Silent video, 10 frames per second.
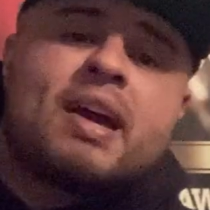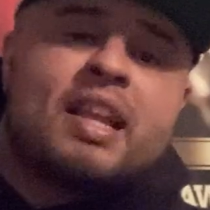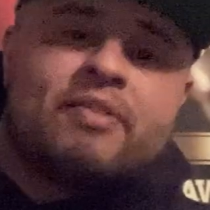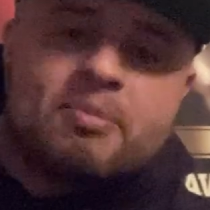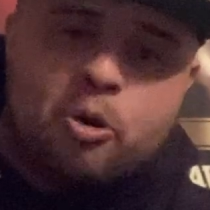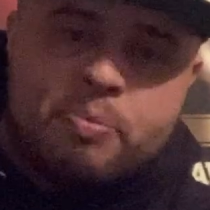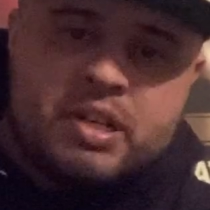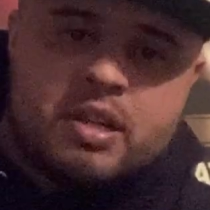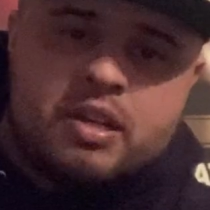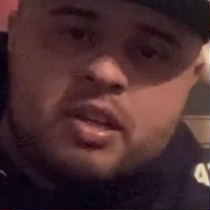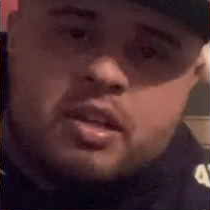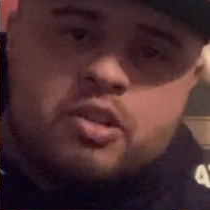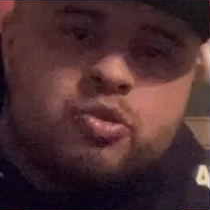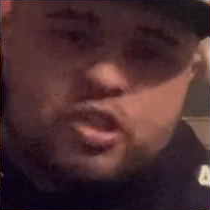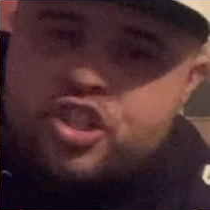might have left him open
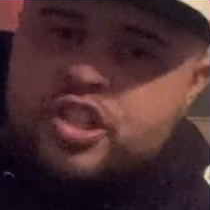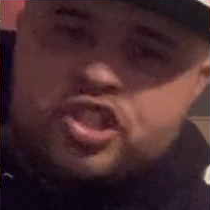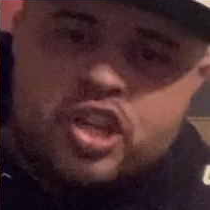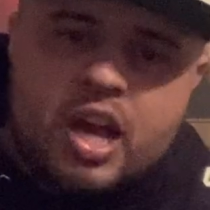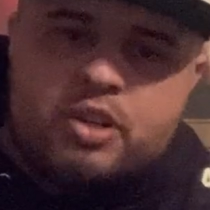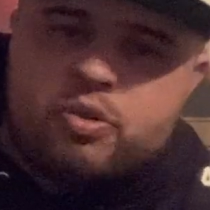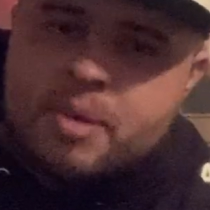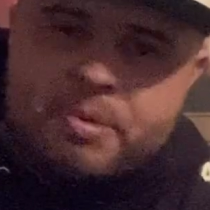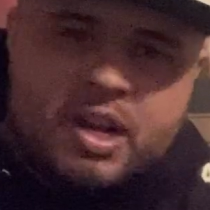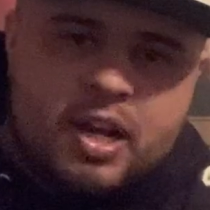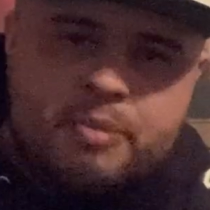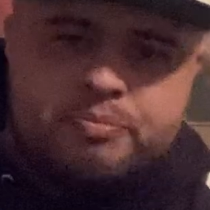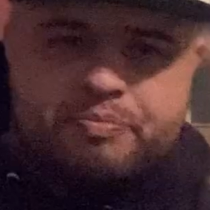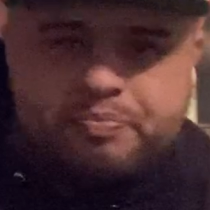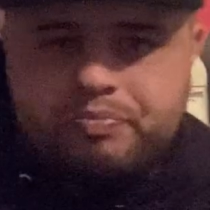to a chin shot, to an uppercut,
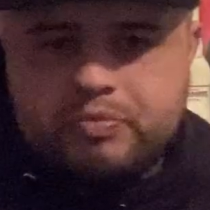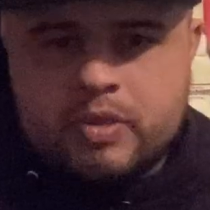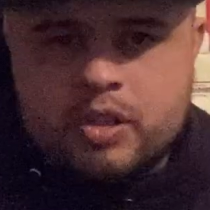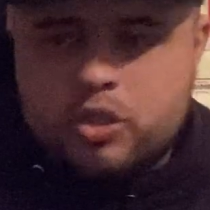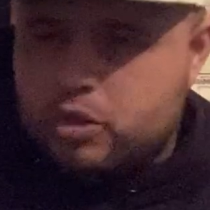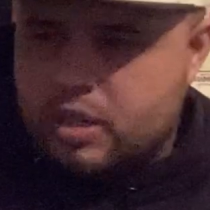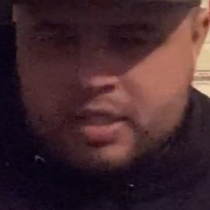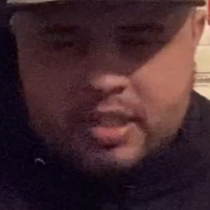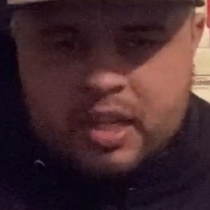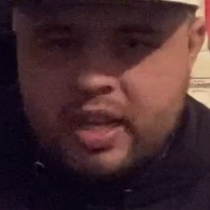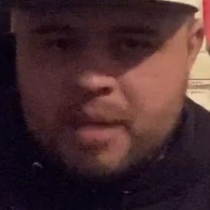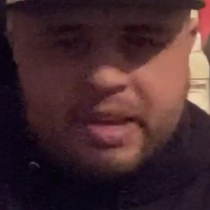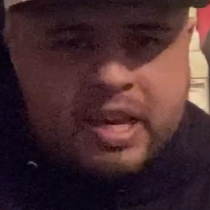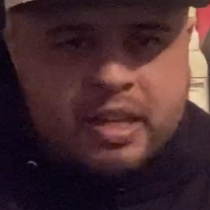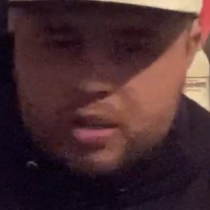to coming
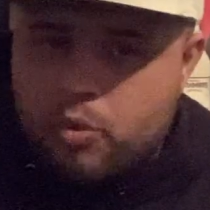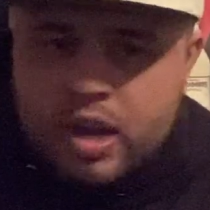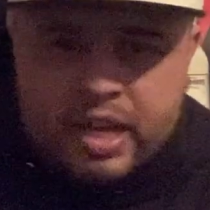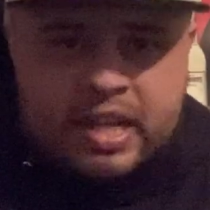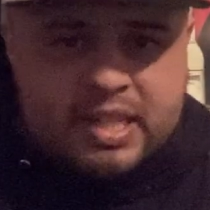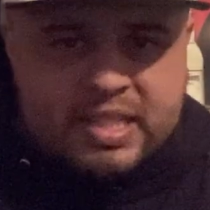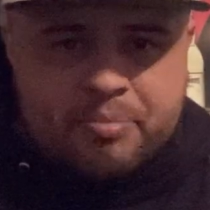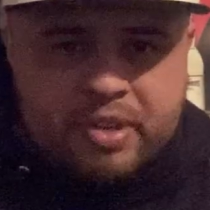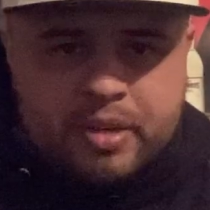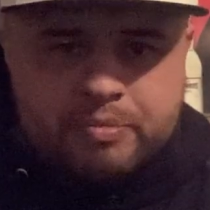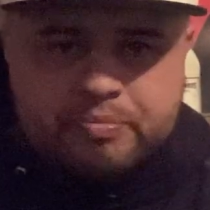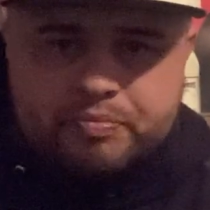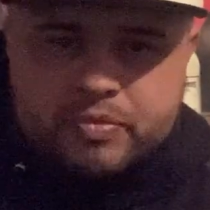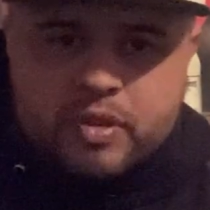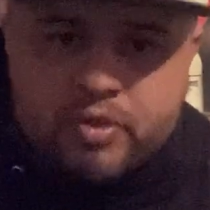in, to walking into something
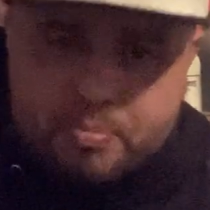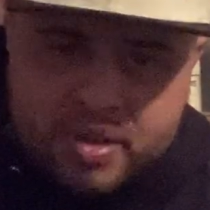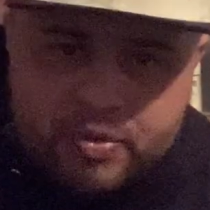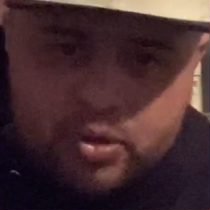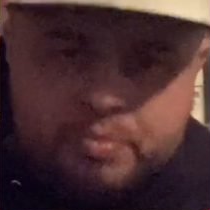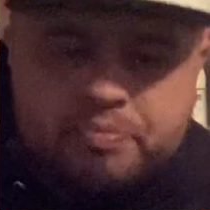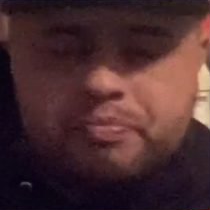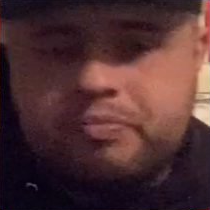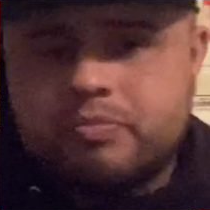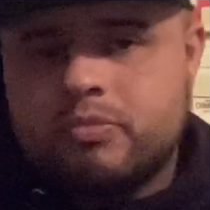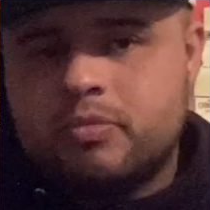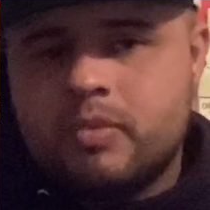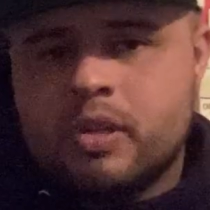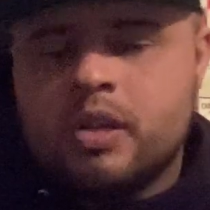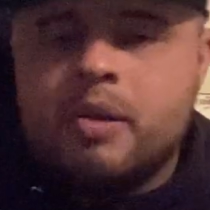from Bivol.
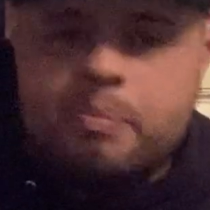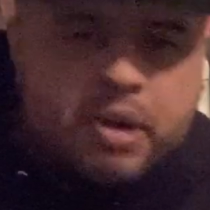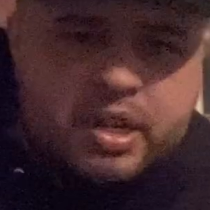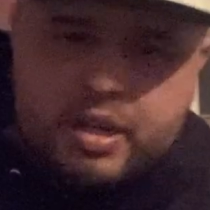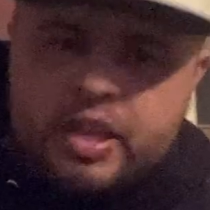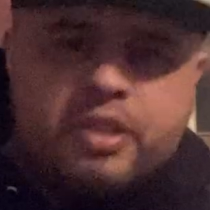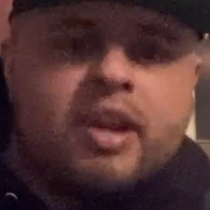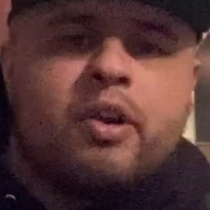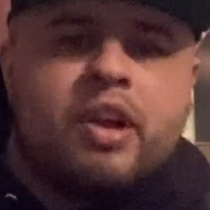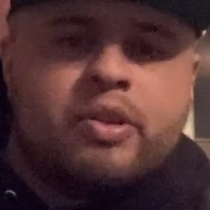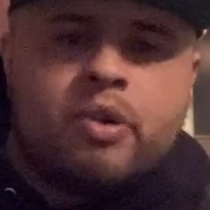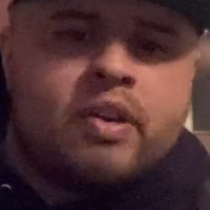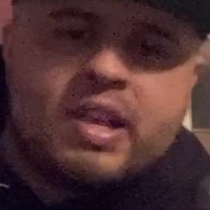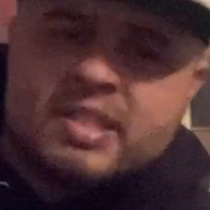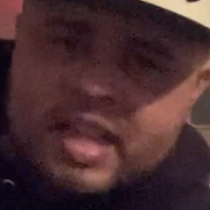But either or,
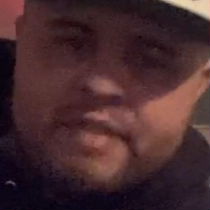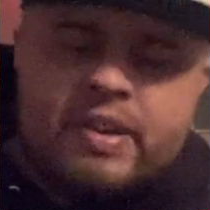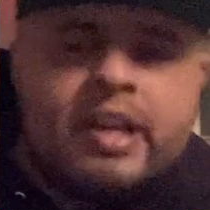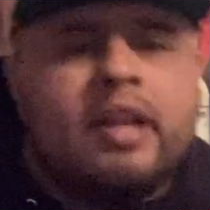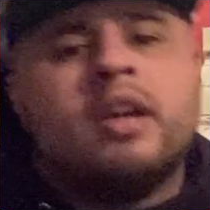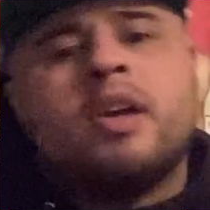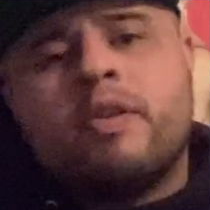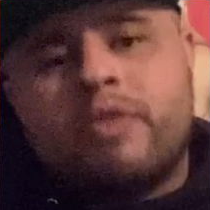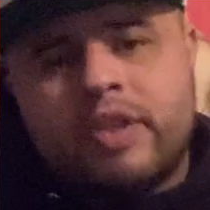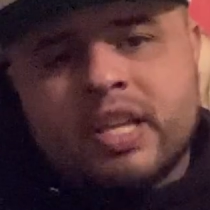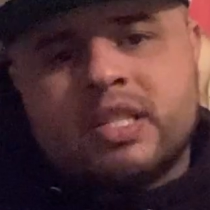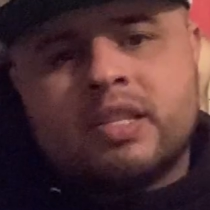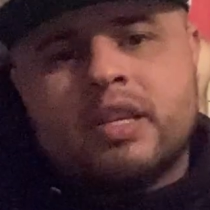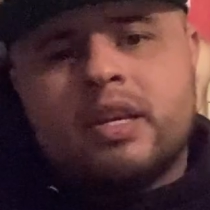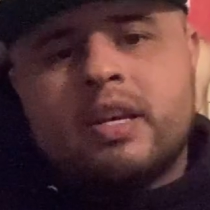that's that fight. For this,
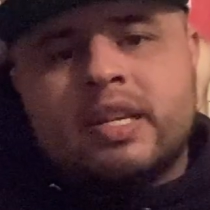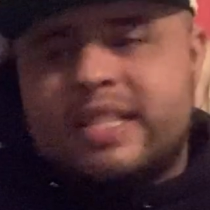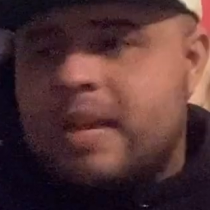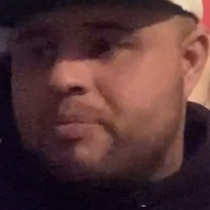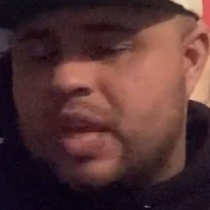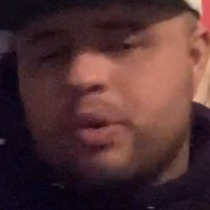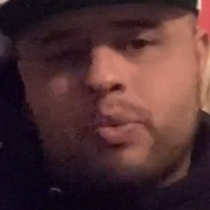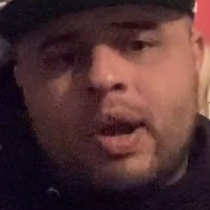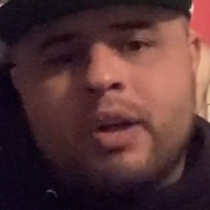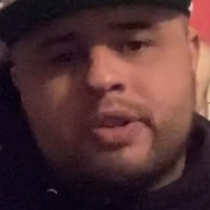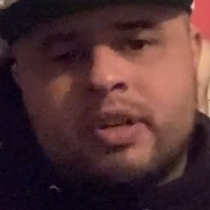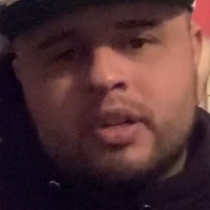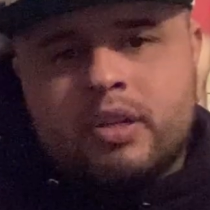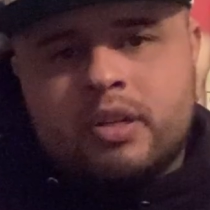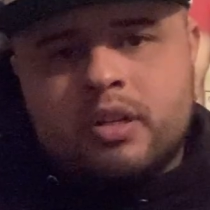same thing with Wilder.
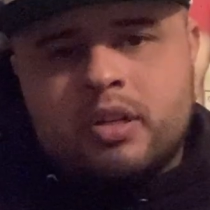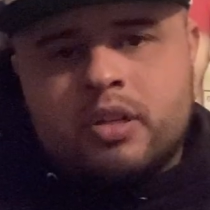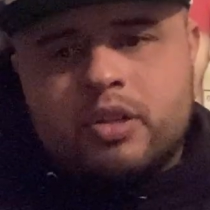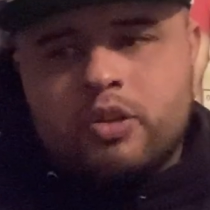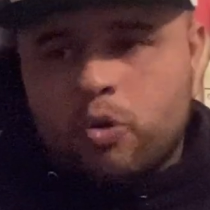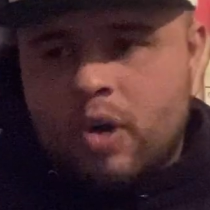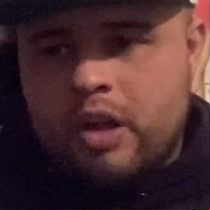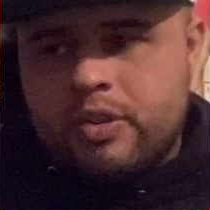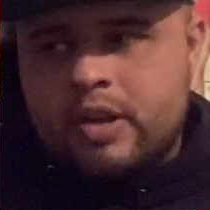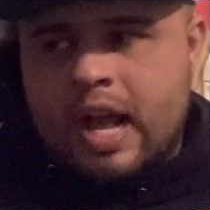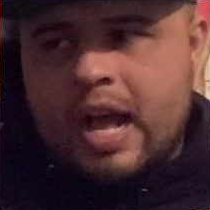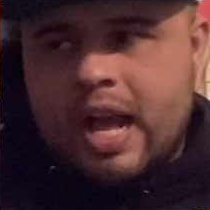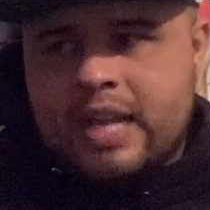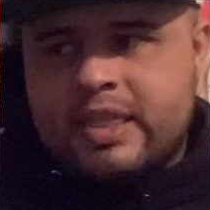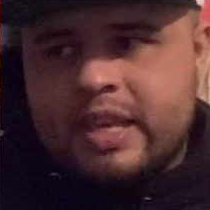You know, Wilder,
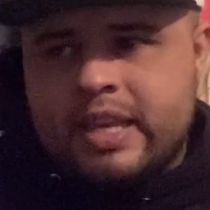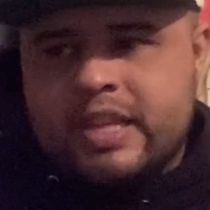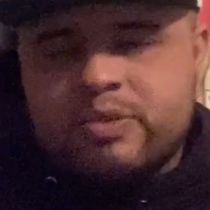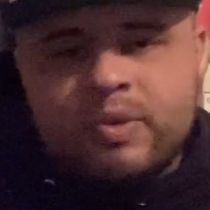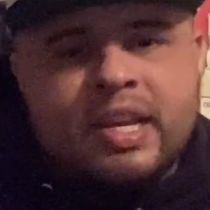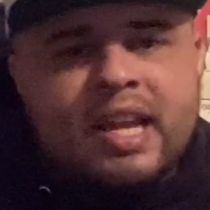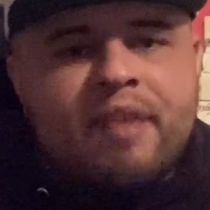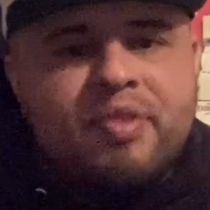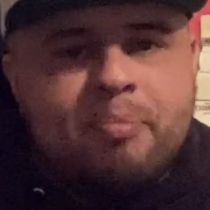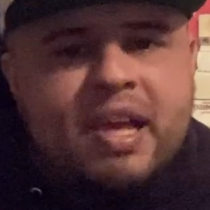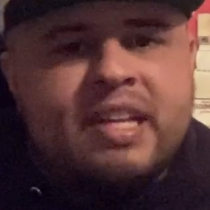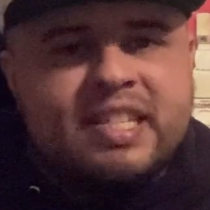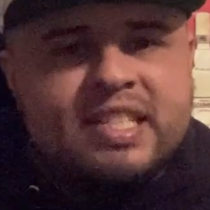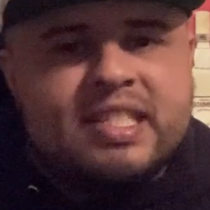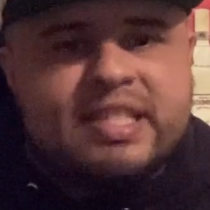I think he's really gonna have to play a
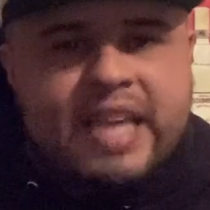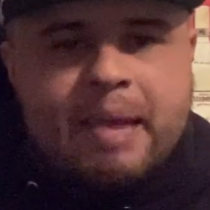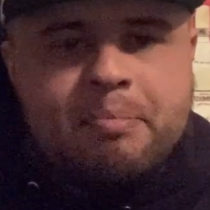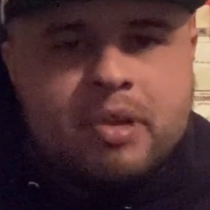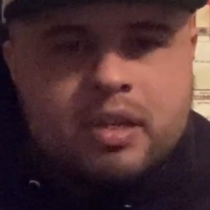distance game